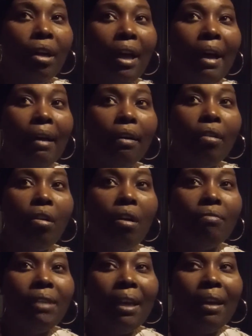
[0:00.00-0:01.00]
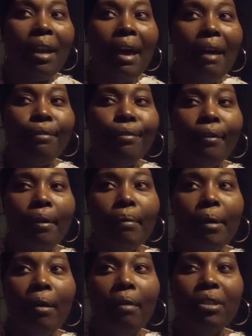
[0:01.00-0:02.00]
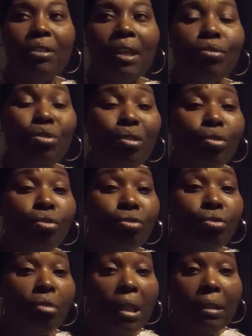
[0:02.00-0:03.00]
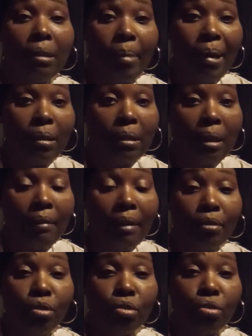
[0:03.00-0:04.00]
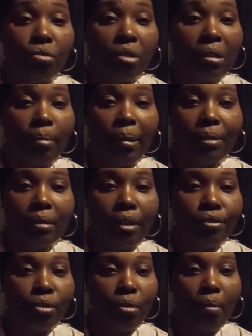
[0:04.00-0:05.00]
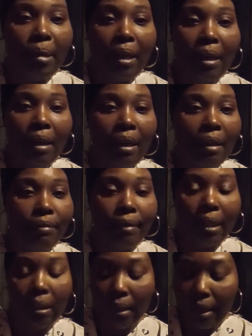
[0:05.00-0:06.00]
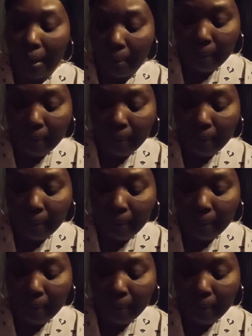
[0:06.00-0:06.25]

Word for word: I calmed down a lot from, because um, I used to stress about stuff. I used to stress about stuff so bad, it ain't funny, honey.